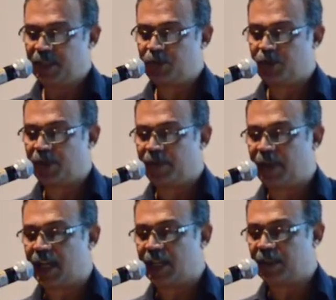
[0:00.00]
School of
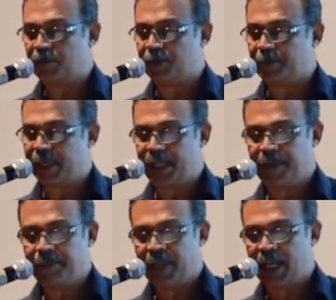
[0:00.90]
Arts, Mumbai,
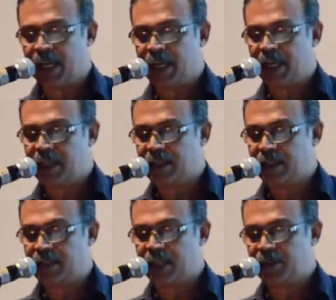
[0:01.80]
and
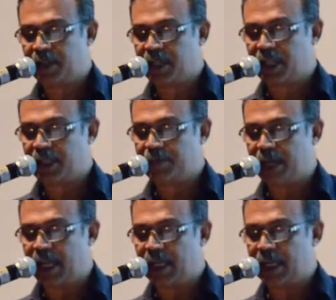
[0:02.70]
later Town and Country
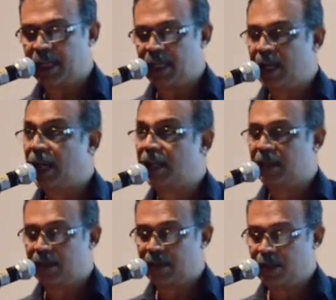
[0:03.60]
Planning at
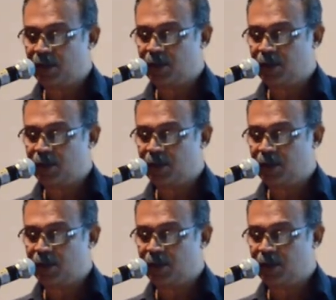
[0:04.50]
the